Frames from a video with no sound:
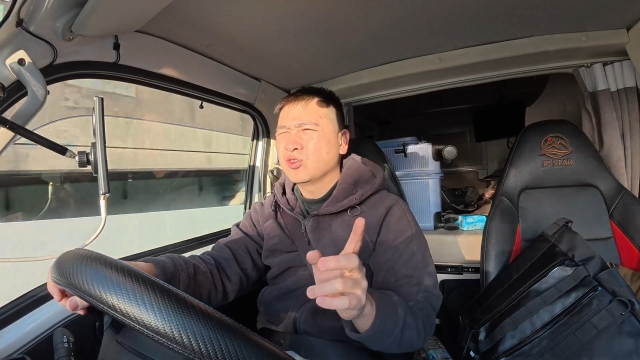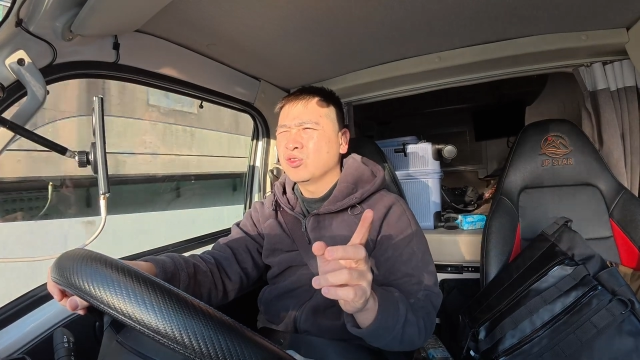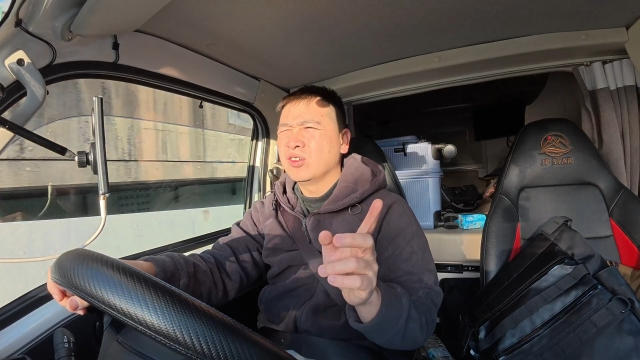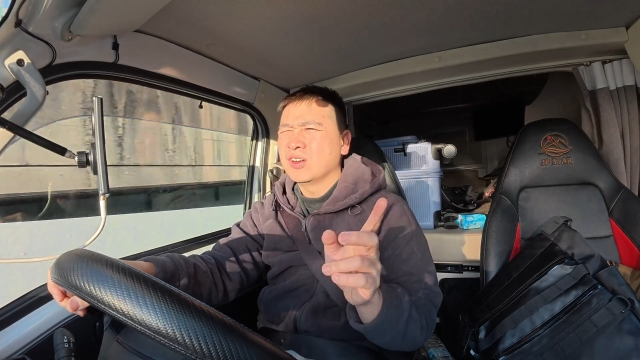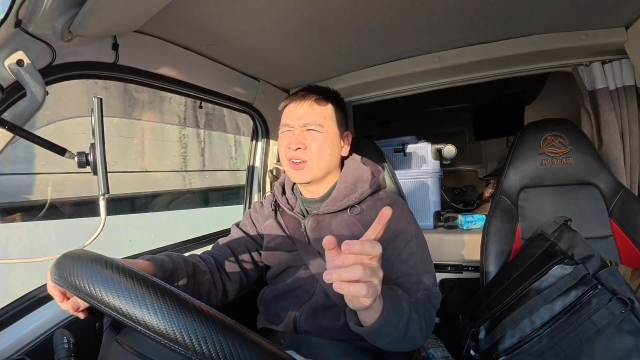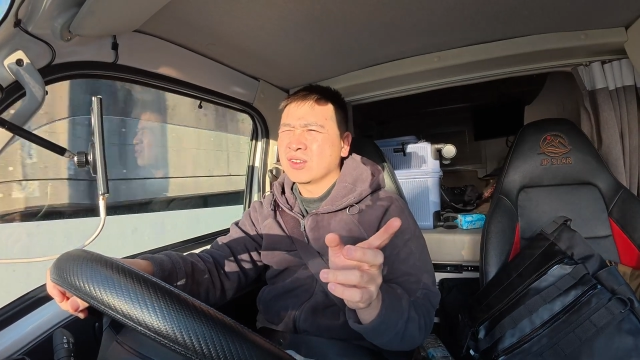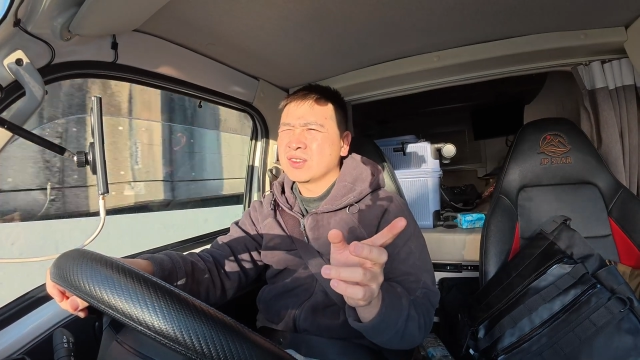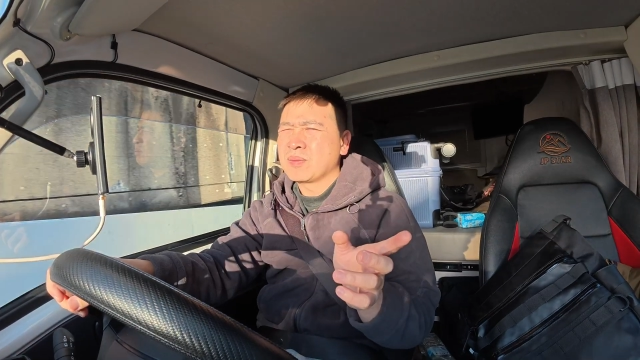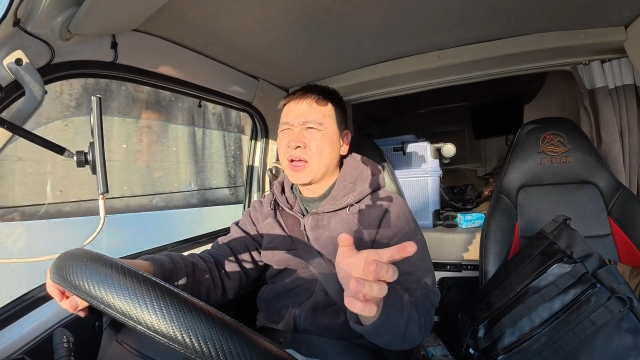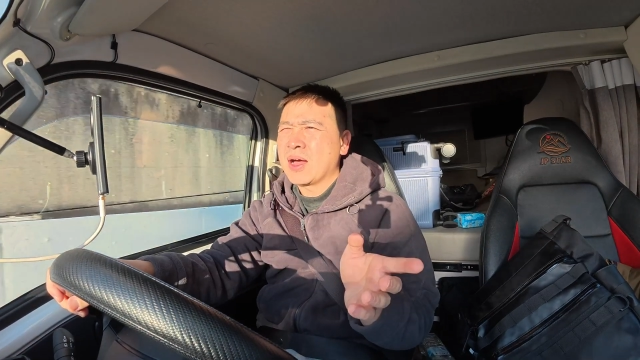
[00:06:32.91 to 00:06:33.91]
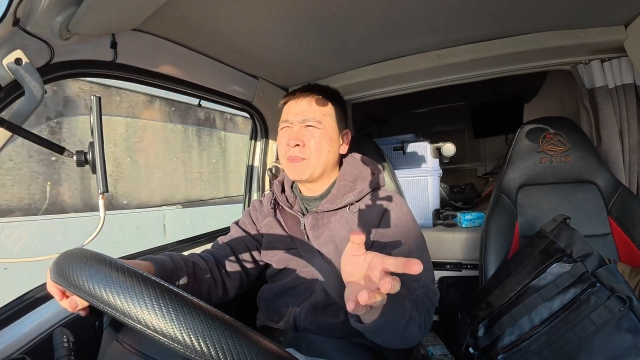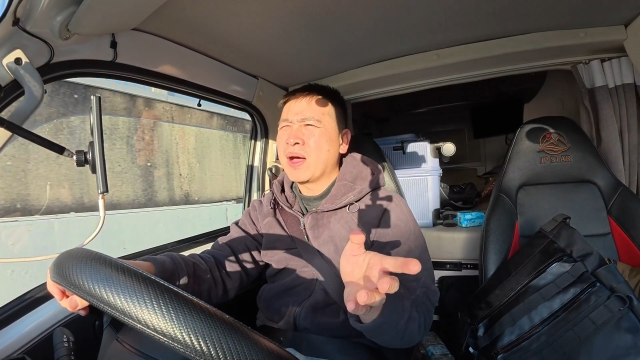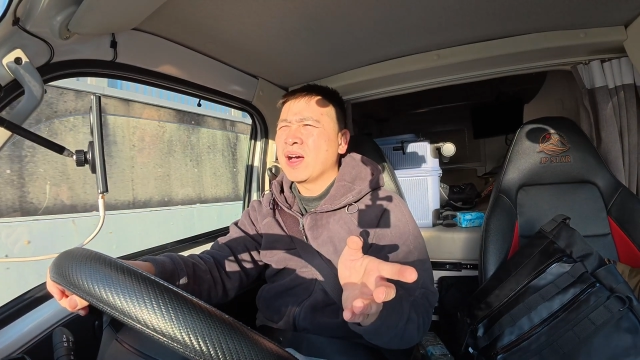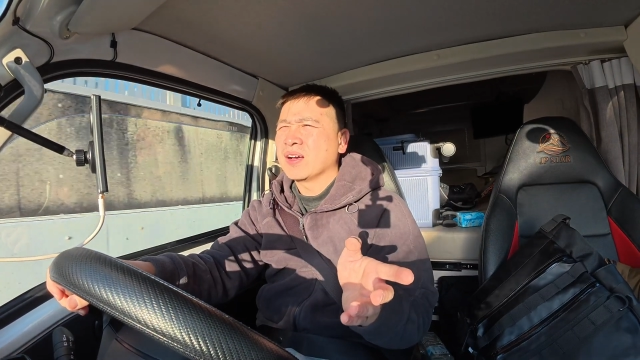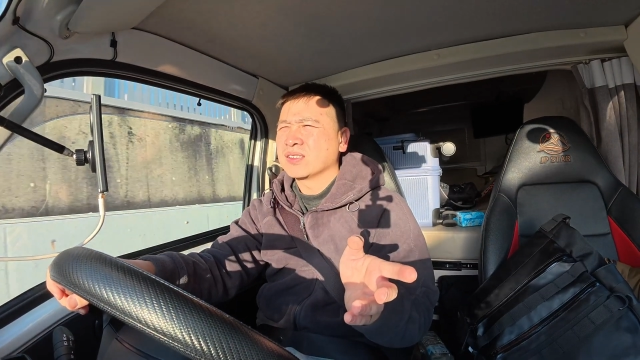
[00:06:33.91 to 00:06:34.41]
So some car
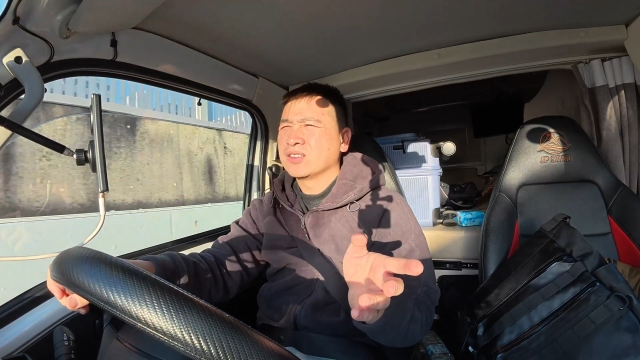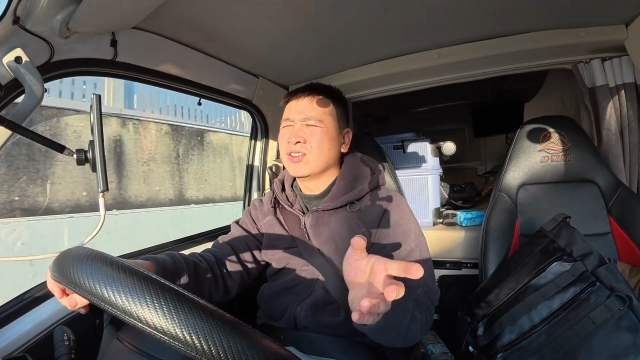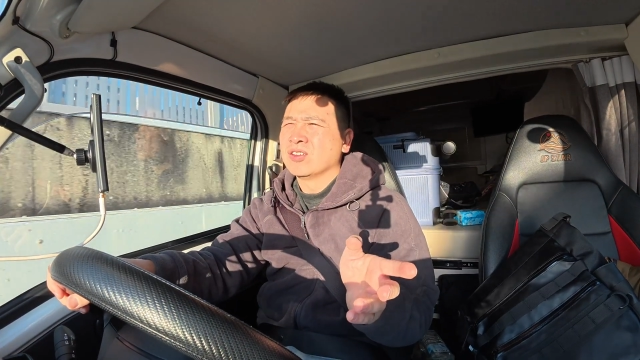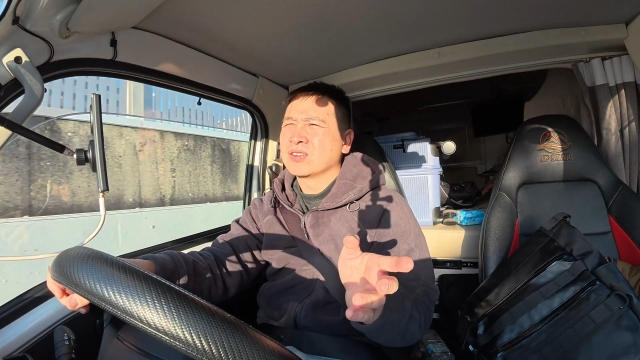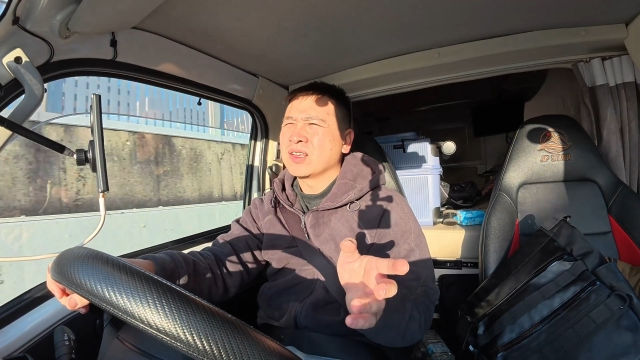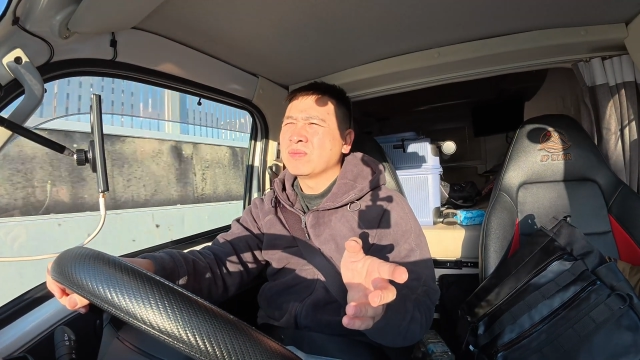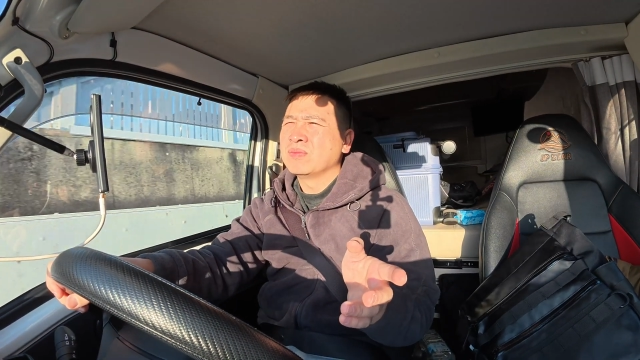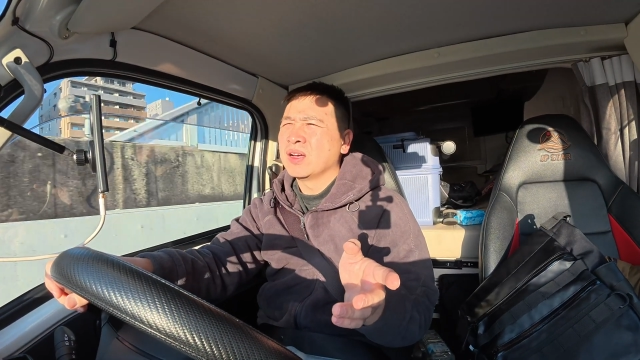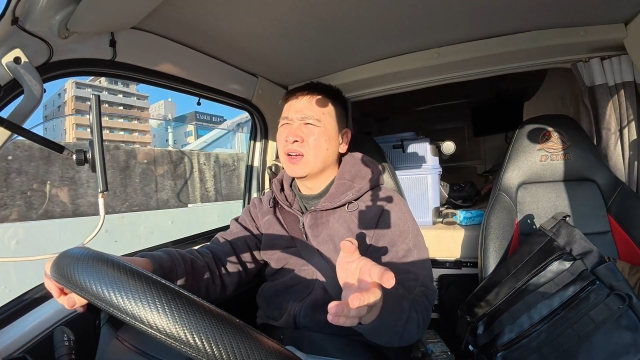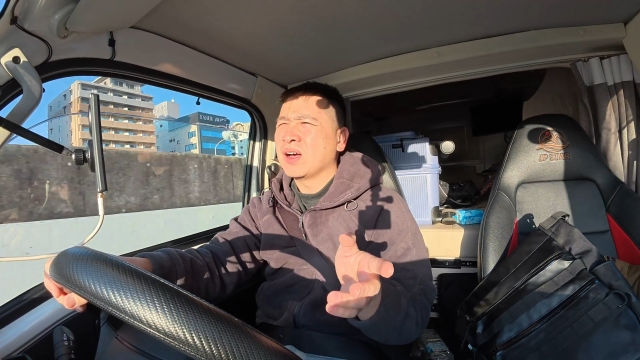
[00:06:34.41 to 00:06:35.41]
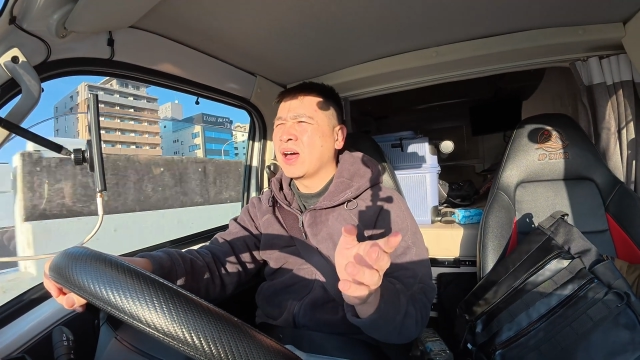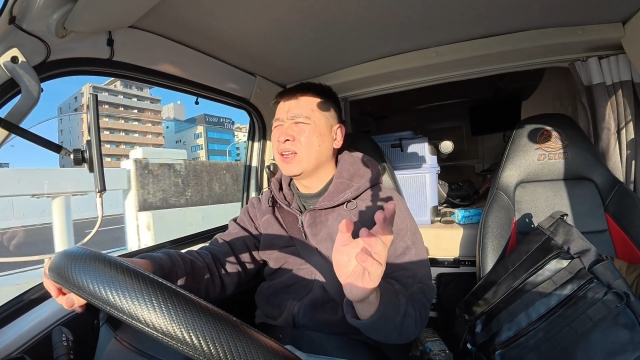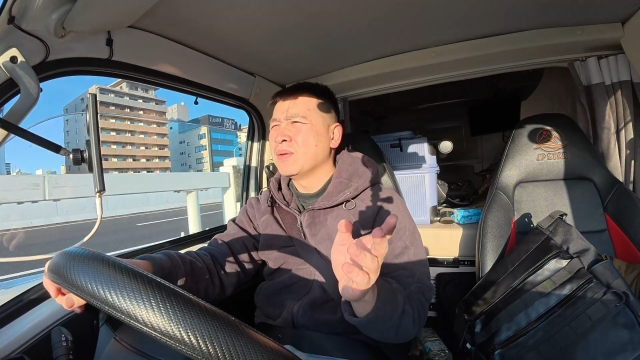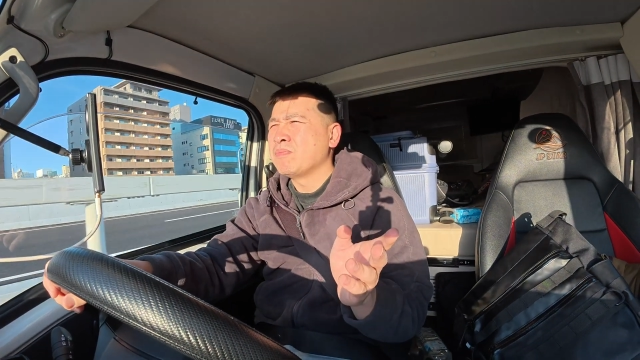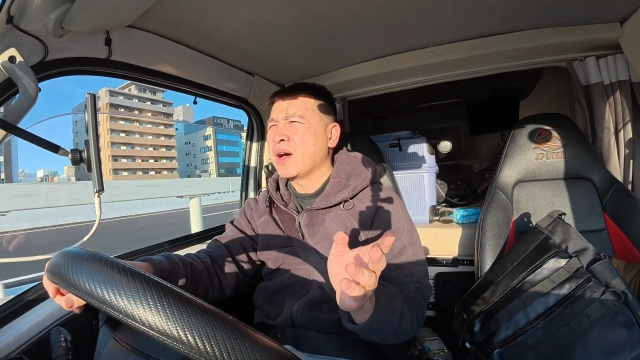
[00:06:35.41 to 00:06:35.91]
parks or some
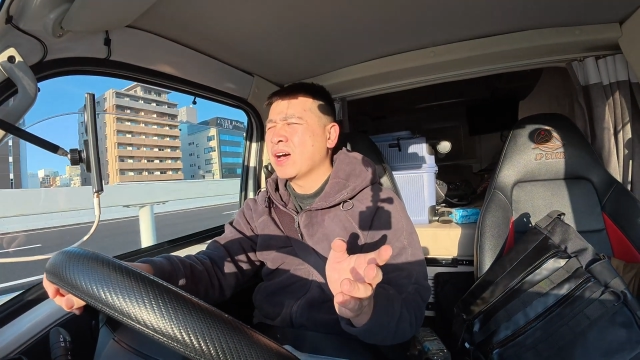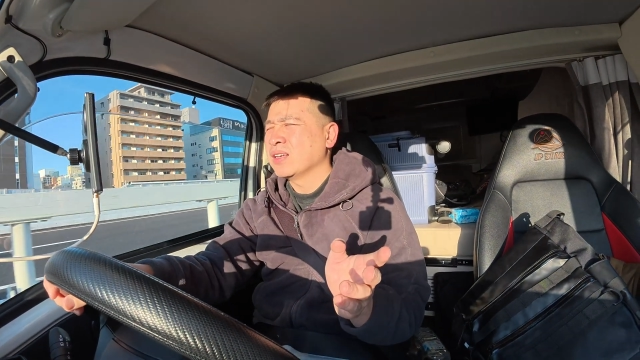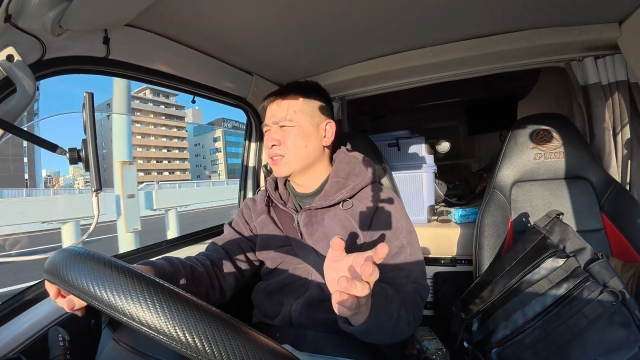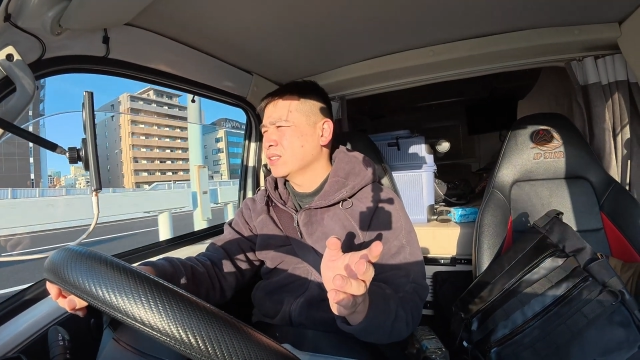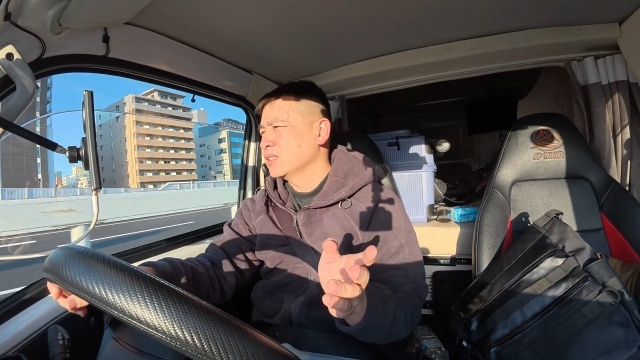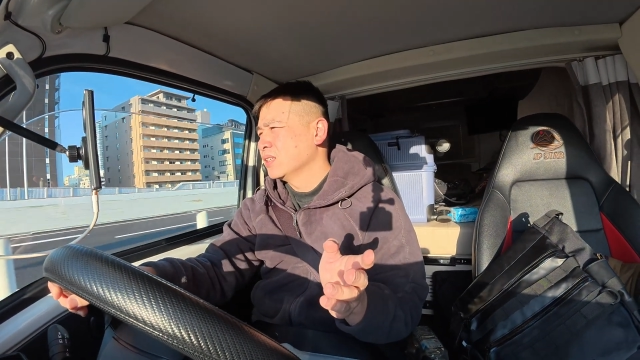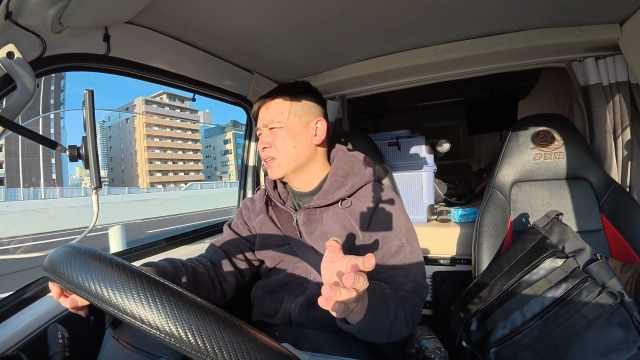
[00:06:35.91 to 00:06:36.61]
underpass,